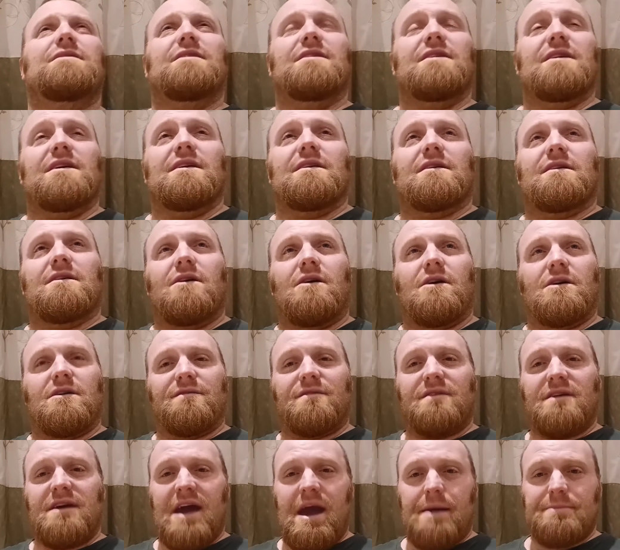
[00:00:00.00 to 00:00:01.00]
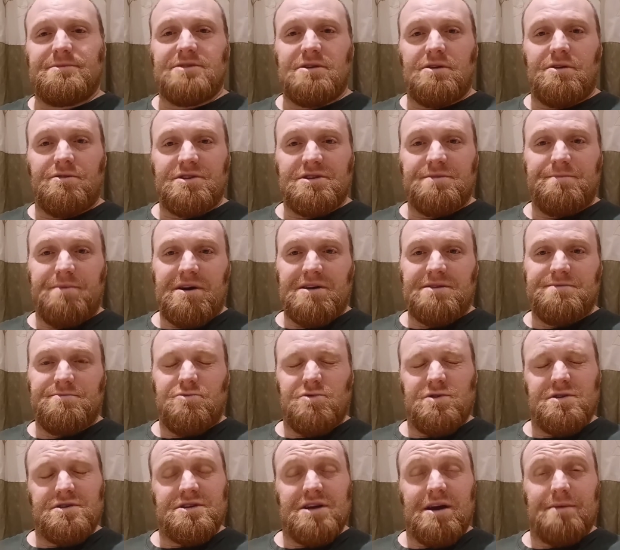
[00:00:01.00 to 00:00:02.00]
it kind of kept a lot of the Space
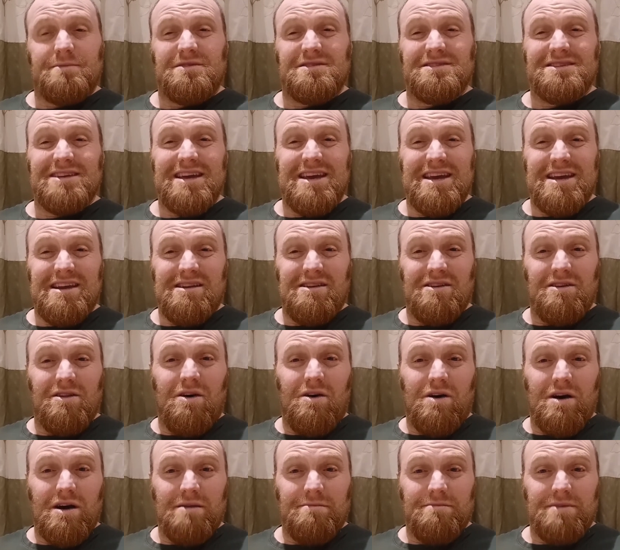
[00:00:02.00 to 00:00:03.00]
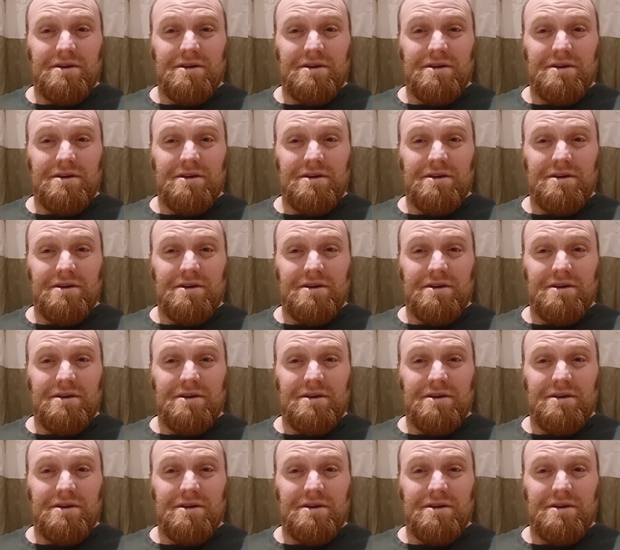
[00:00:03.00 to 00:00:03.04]
Marine chapters in line,